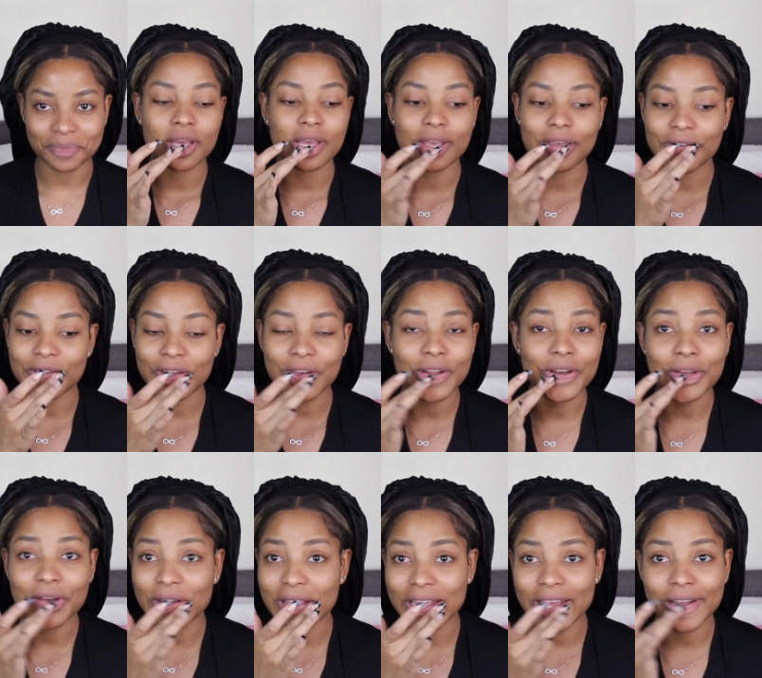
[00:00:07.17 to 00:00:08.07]
If you're
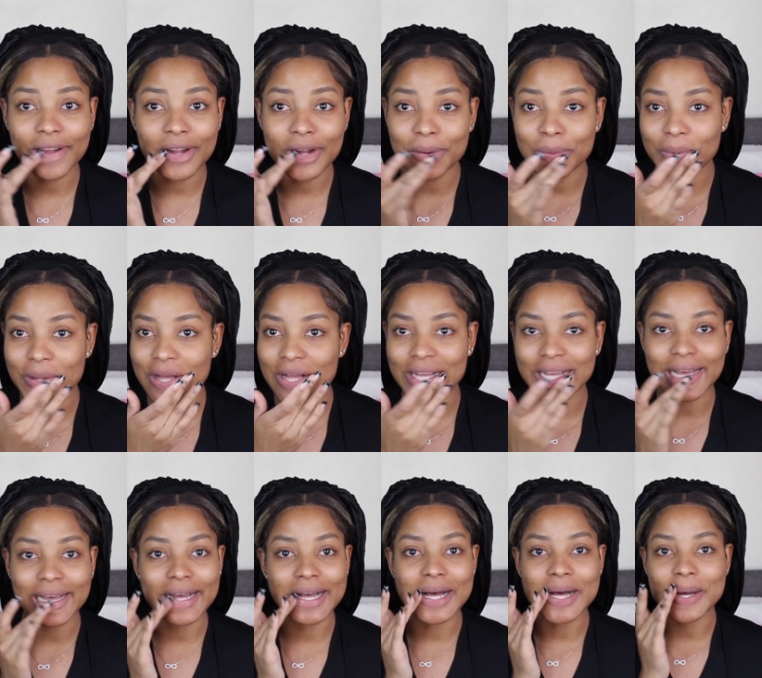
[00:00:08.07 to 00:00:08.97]
new here,
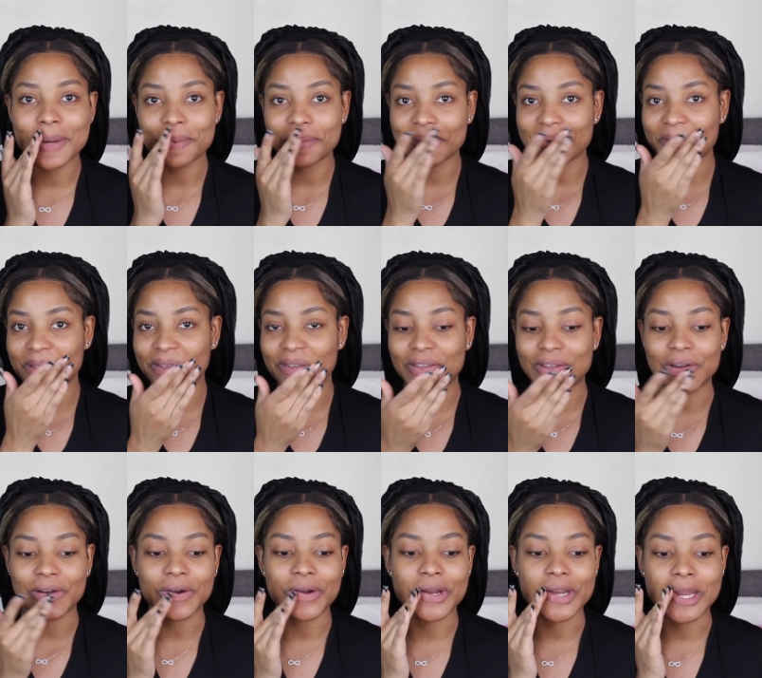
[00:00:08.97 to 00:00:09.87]
welcome. If
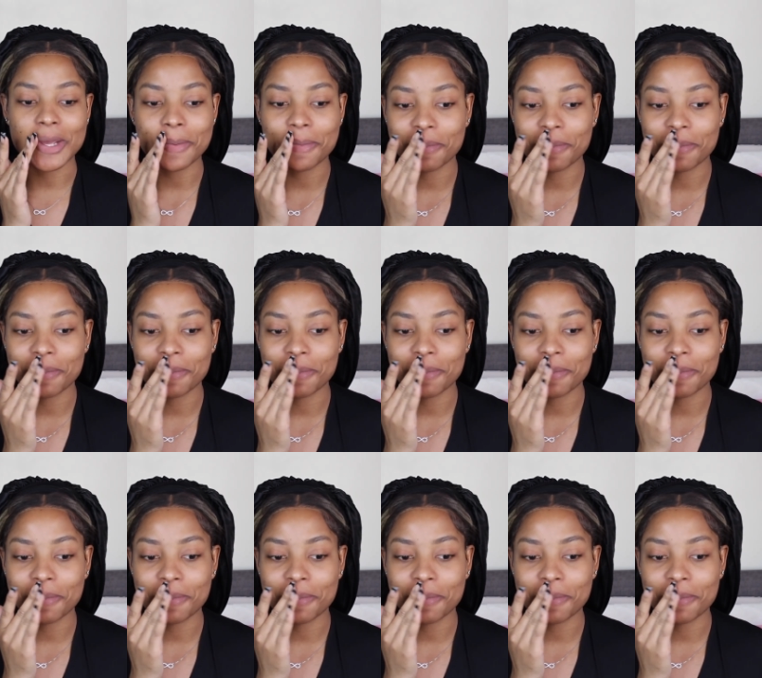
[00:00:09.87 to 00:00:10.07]
you're already